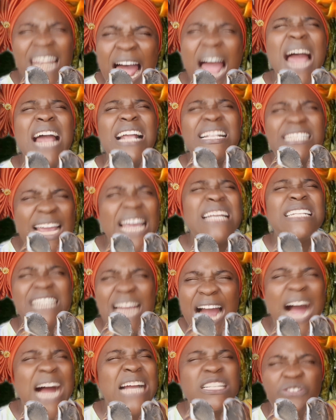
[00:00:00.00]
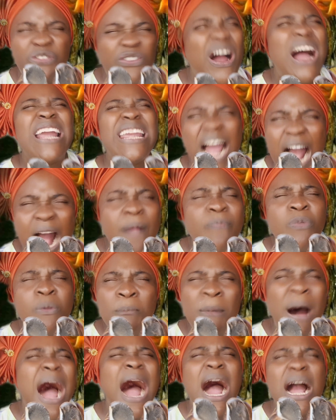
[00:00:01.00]
Let it catch fire.
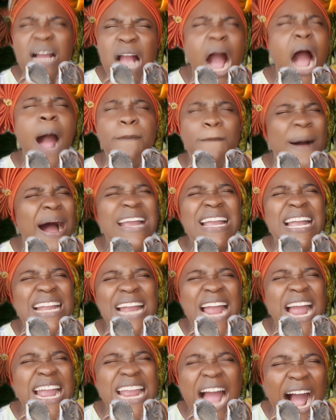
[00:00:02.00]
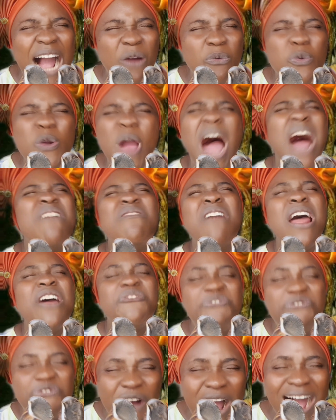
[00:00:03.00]
Wherever
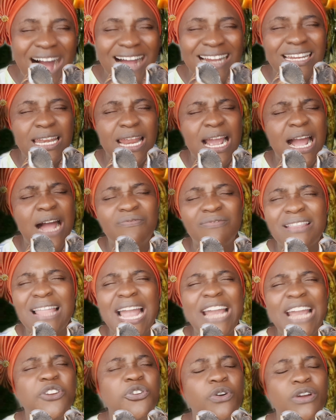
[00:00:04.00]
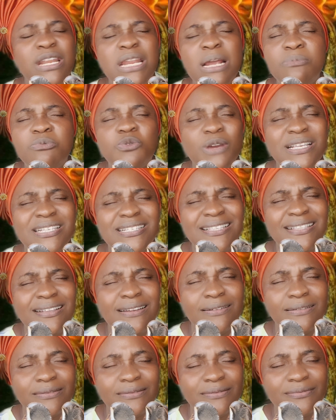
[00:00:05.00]
they have tied your name to a
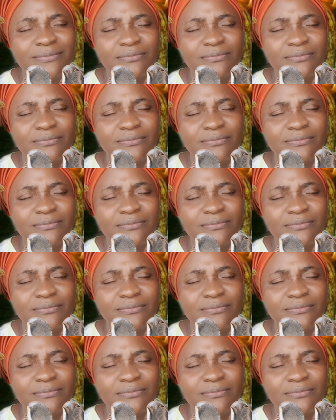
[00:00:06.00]
snail.